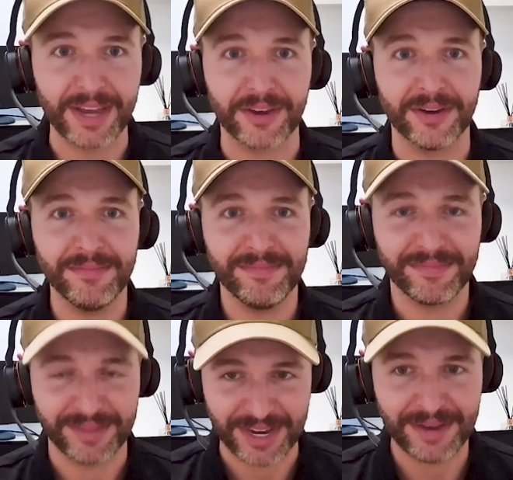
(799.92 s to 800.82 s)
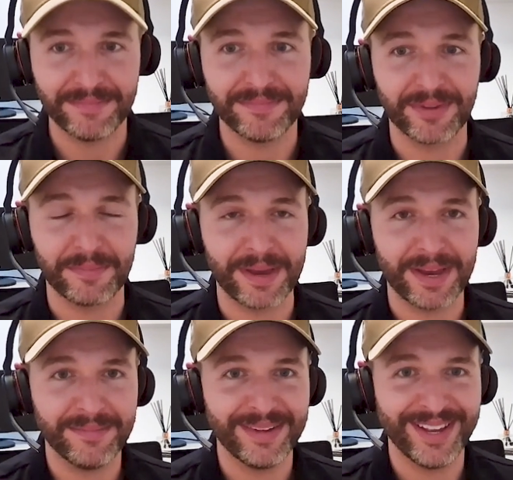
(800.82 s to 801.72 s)
Bang on. Yeah. Not
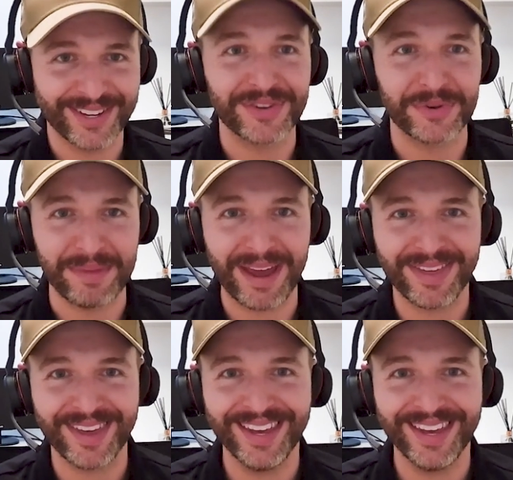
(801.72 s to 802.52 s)
bad. Good math.